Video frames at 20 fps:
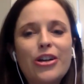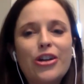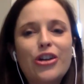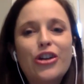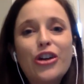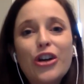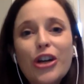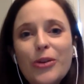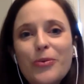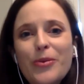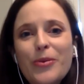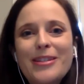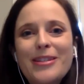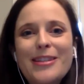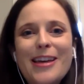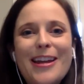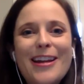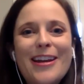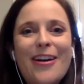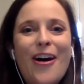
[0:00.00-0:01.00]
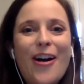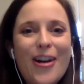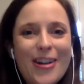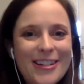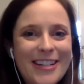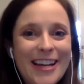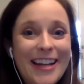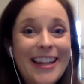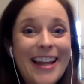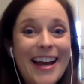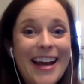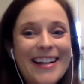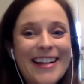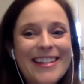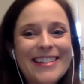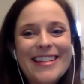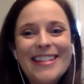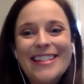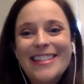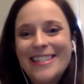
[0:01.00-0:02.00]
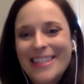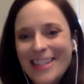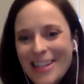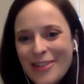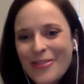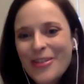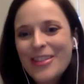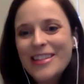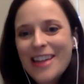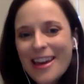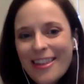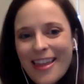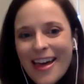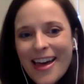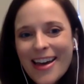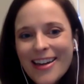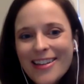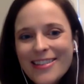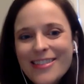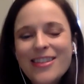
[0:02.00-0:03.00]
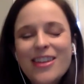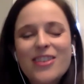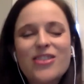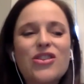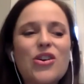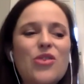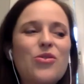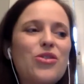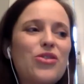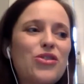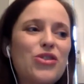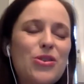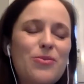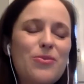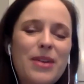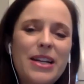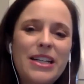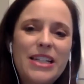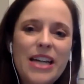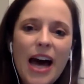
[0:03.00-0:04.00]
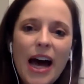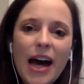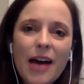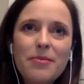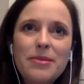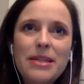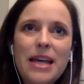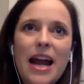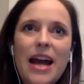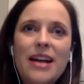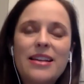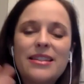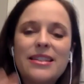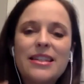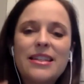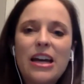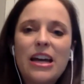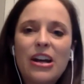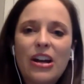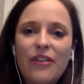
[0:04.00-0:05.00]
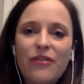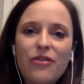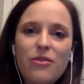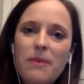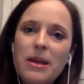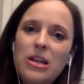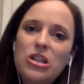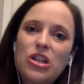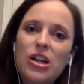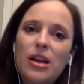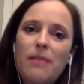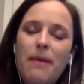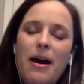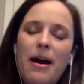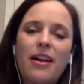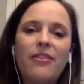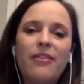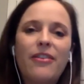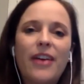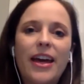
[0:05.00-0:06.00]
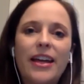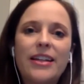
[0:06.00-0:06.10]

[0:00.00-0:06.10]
good with setting hard deadlines and sticking with deadlines. So there's so many times that I send out information about event,